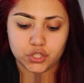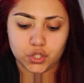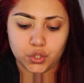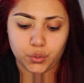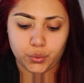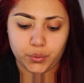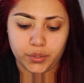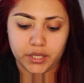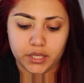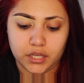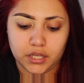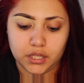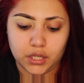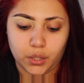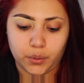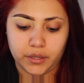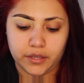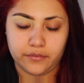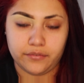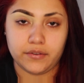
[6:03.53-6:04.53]
dewy
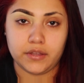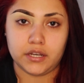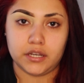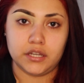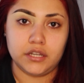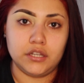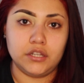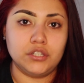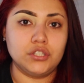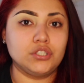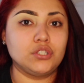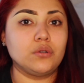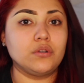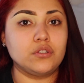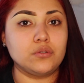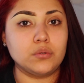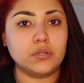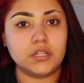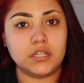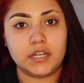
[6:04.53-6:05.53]
glowy finish, so
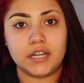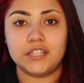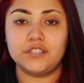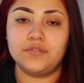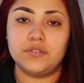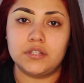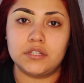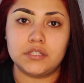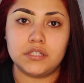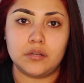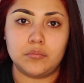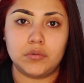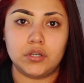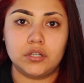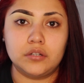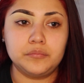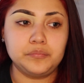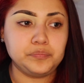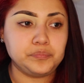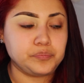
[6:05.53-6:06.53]
it's really nice for the
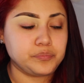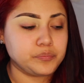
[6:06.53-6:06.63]
summer.